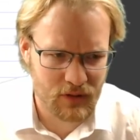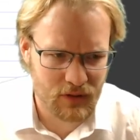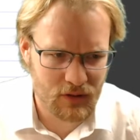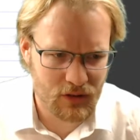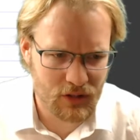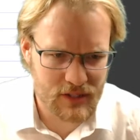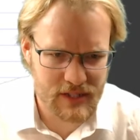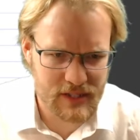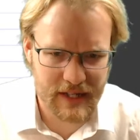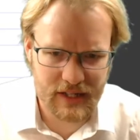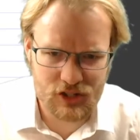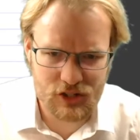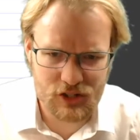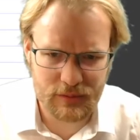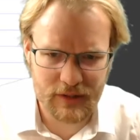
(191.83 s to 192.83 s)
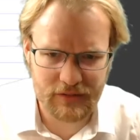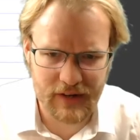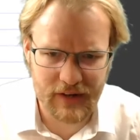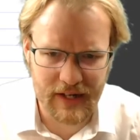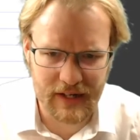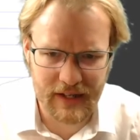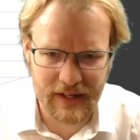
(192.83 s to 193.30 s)
Looks like it should be
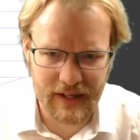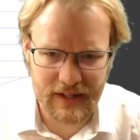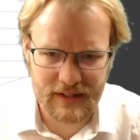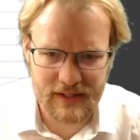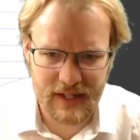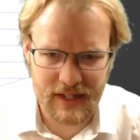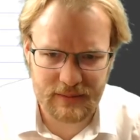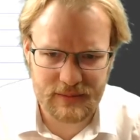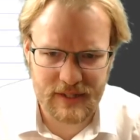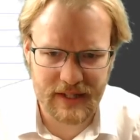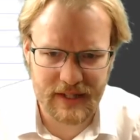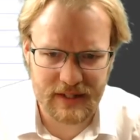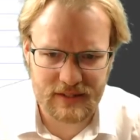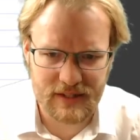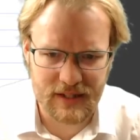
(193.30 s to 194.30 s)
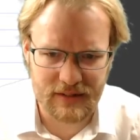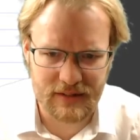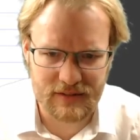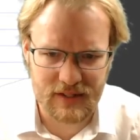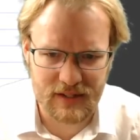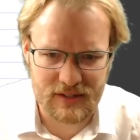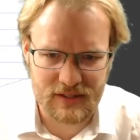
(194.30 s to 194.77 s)
fine. X times x gives
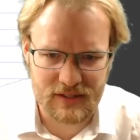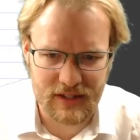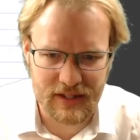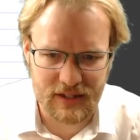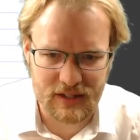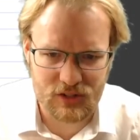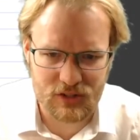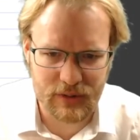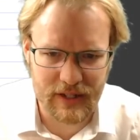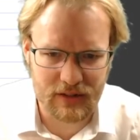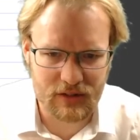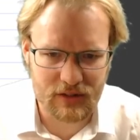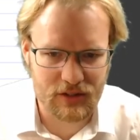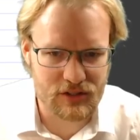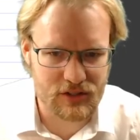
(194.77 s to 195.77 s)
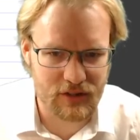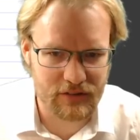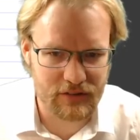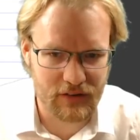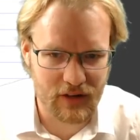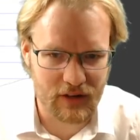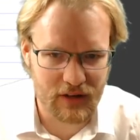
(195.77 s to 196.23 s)
us x squared. Good so
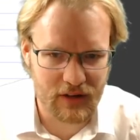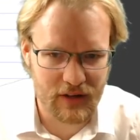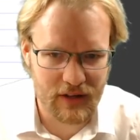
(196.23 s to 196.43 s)
far.